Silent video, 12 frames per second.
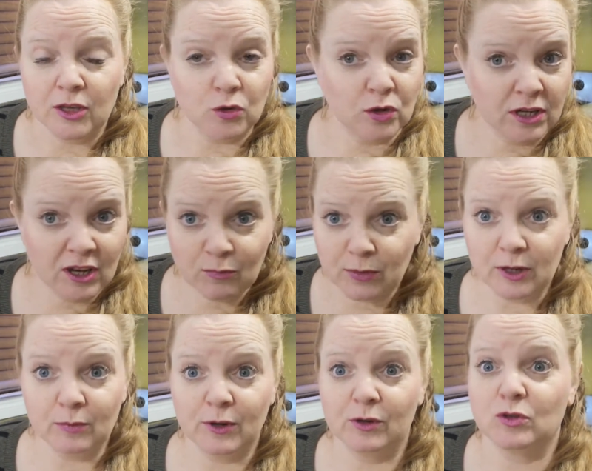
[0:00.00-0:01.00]
You can have
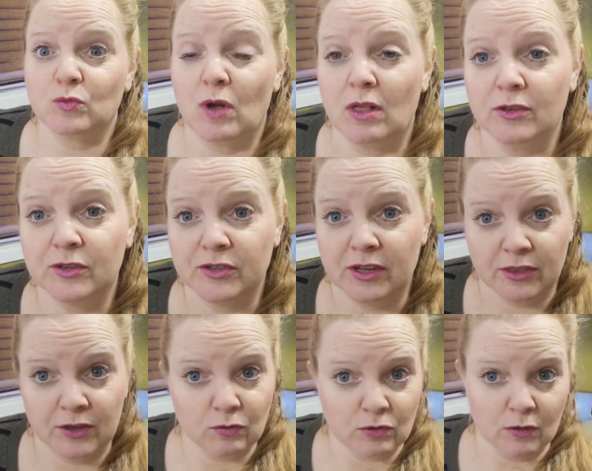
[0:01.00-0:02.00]
peanut butter as well. There's
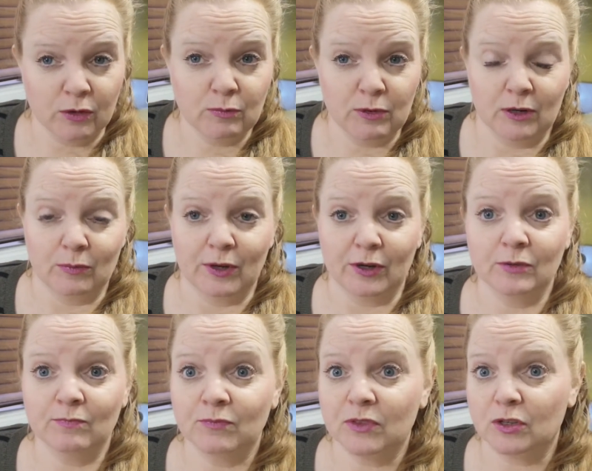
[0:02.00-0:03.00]
nothing wrong with peanut butter.